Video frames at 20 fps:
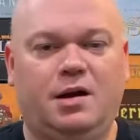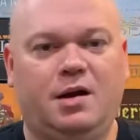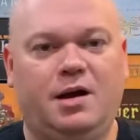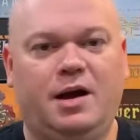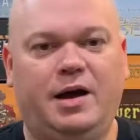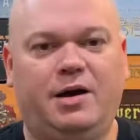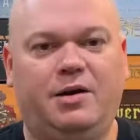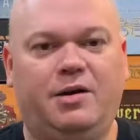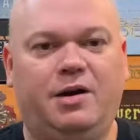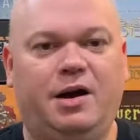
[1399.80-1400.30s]

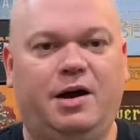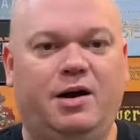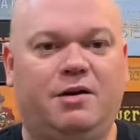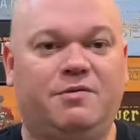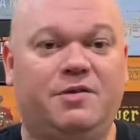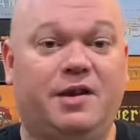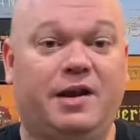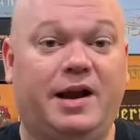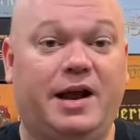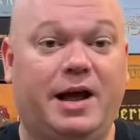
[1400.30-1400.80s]
I don't know how
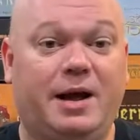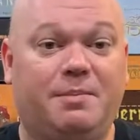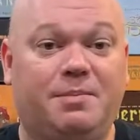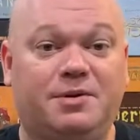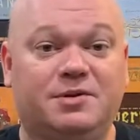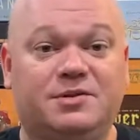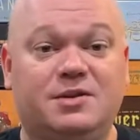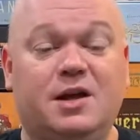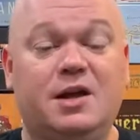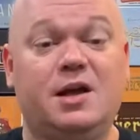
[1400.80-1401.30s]
often that
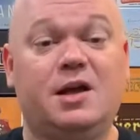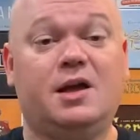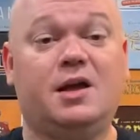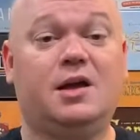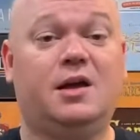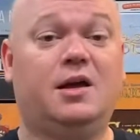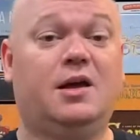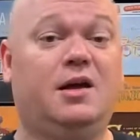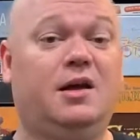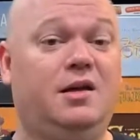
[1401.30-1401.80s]
happens.
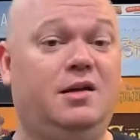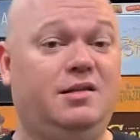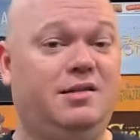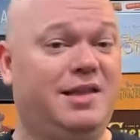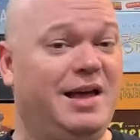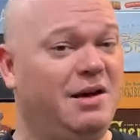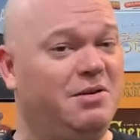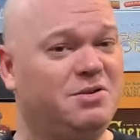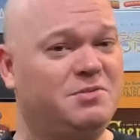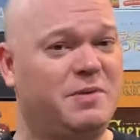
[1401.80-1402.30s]

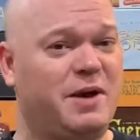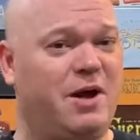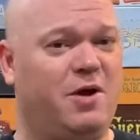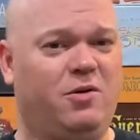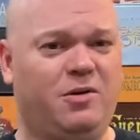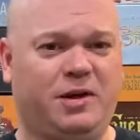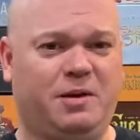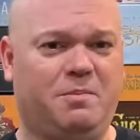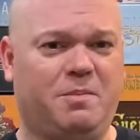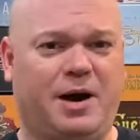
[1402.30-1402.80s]
That was my
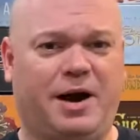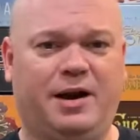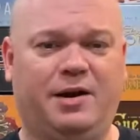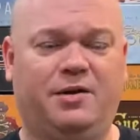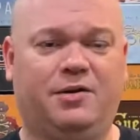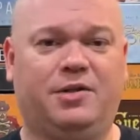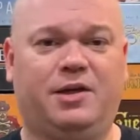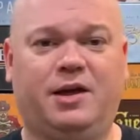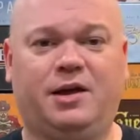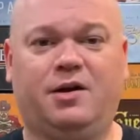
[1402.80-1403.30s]
only
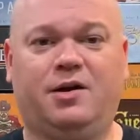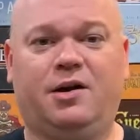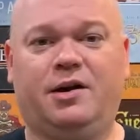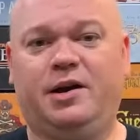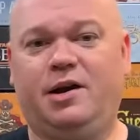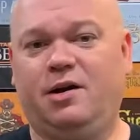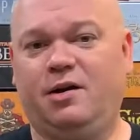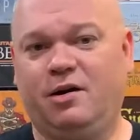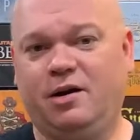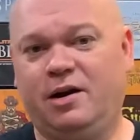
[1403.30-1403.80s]
minor thing on
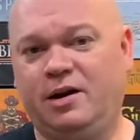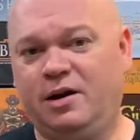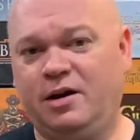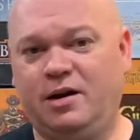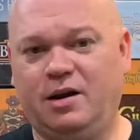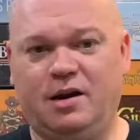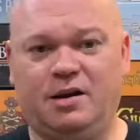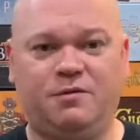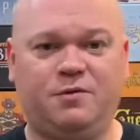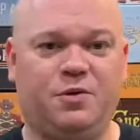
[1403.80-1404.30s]
here. And
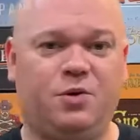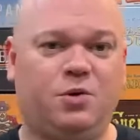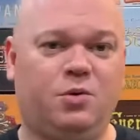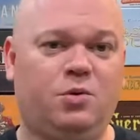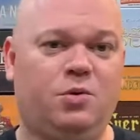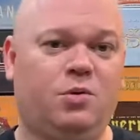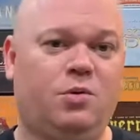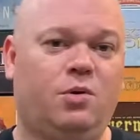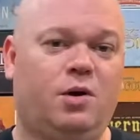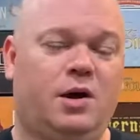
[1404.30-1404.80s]
if
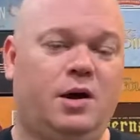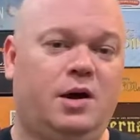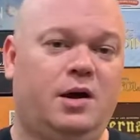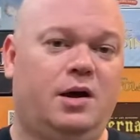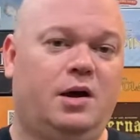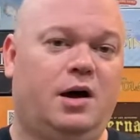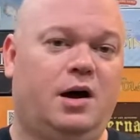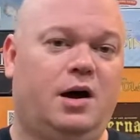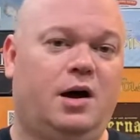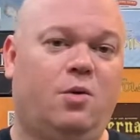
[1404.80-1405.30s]
you
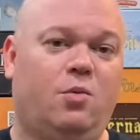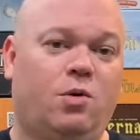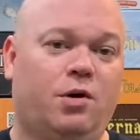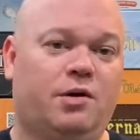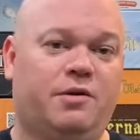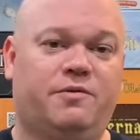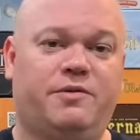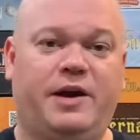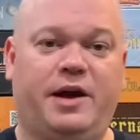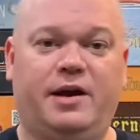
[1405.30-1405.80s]
Uh, weren't
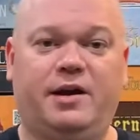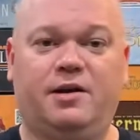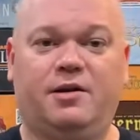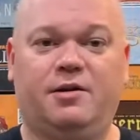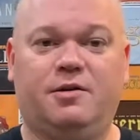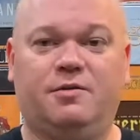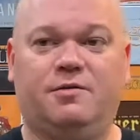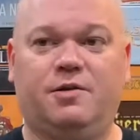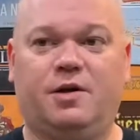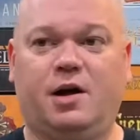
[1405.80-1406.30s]
a fan
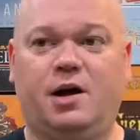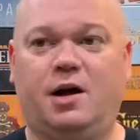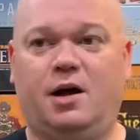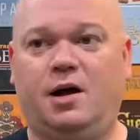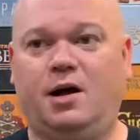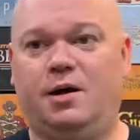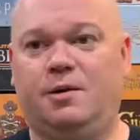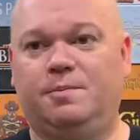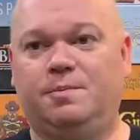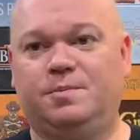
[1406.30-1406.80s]
of
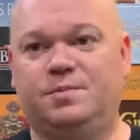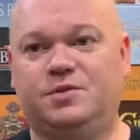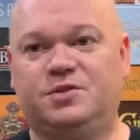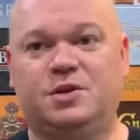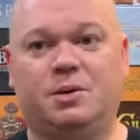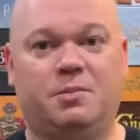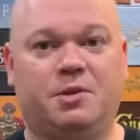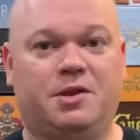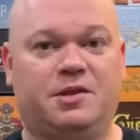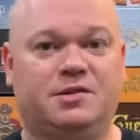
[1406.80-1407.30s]
um,
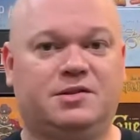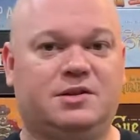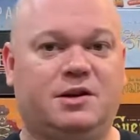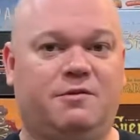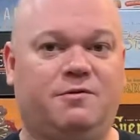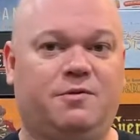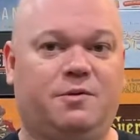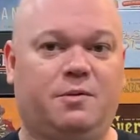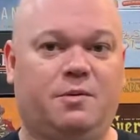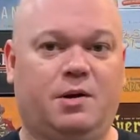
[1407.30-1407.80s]
some of the
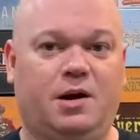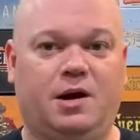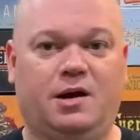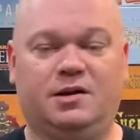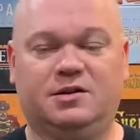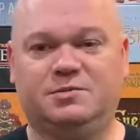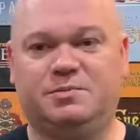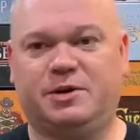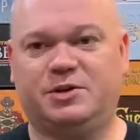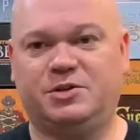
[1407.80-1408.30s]
stuff, uh,
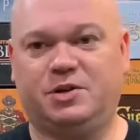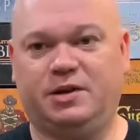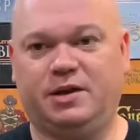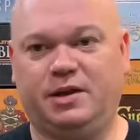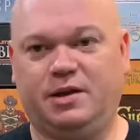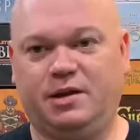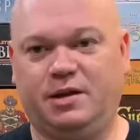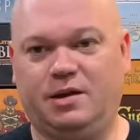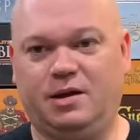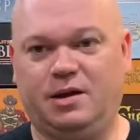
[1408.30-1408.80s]

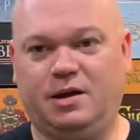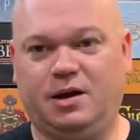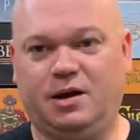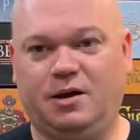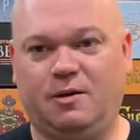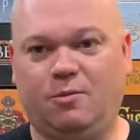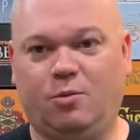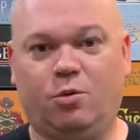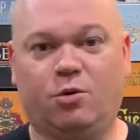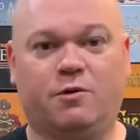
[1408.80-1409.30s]
especially the uh,
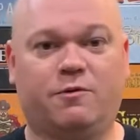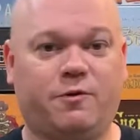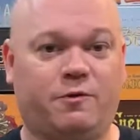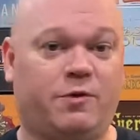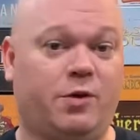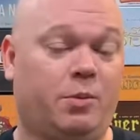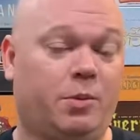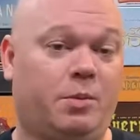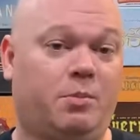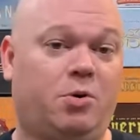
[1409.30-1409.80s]
order
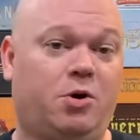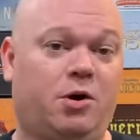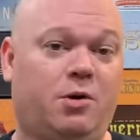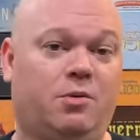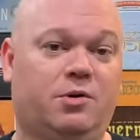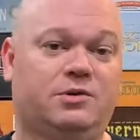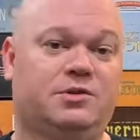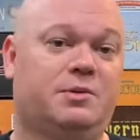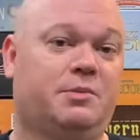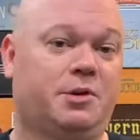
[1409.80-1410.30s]
fulfillment part,
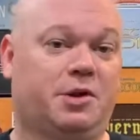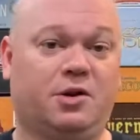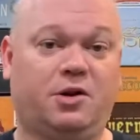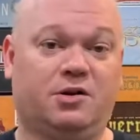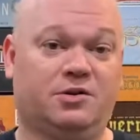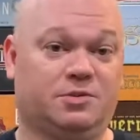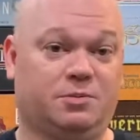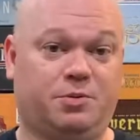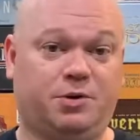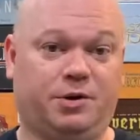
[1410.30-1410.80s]
where some of the
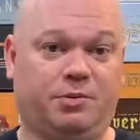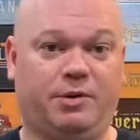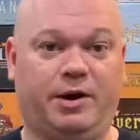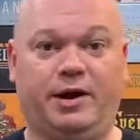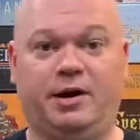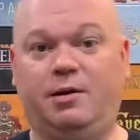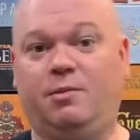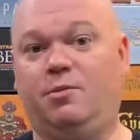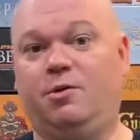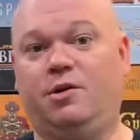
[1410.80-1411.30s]
cards are pretty
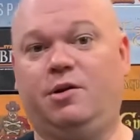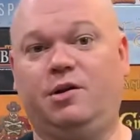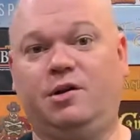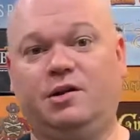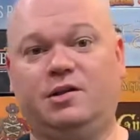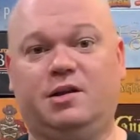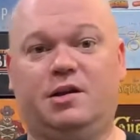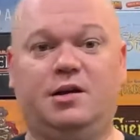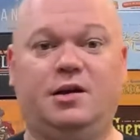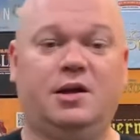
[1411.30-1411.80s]
random, where you
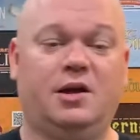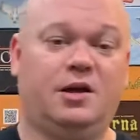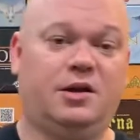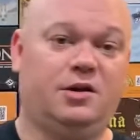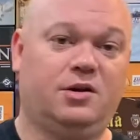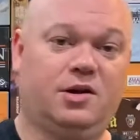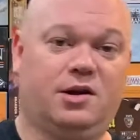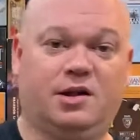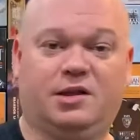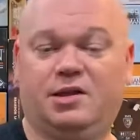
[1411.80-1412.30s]
get the
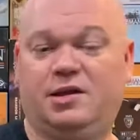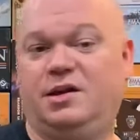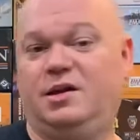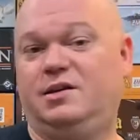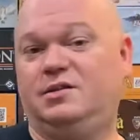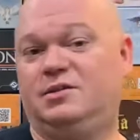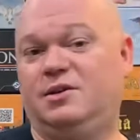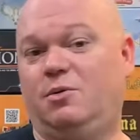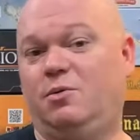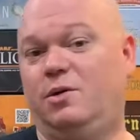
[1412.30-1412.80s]
you get the
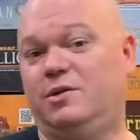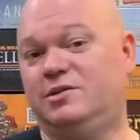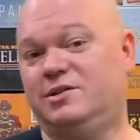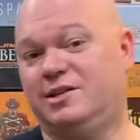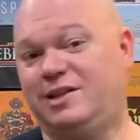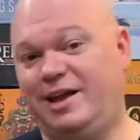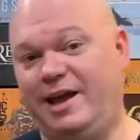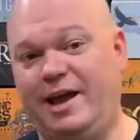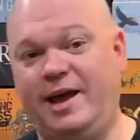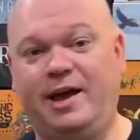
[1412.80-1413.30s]
easy ones at
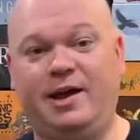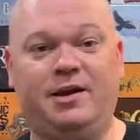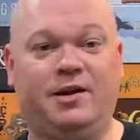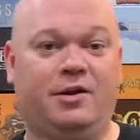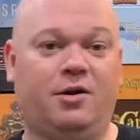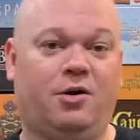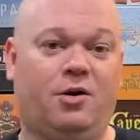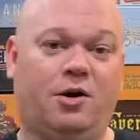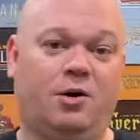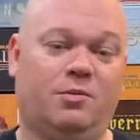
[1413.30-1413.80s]
the end and
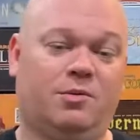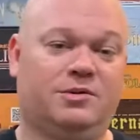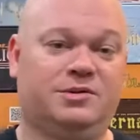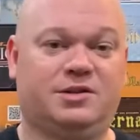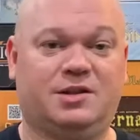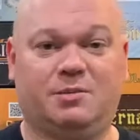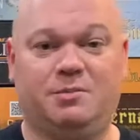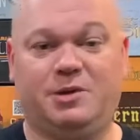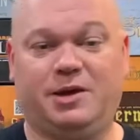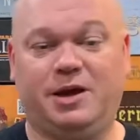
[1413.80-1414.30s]
the hard ones
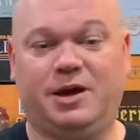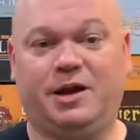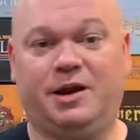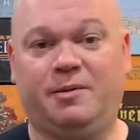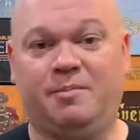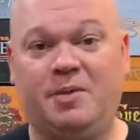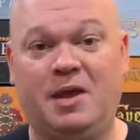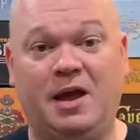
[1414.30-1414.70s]
at the beginning.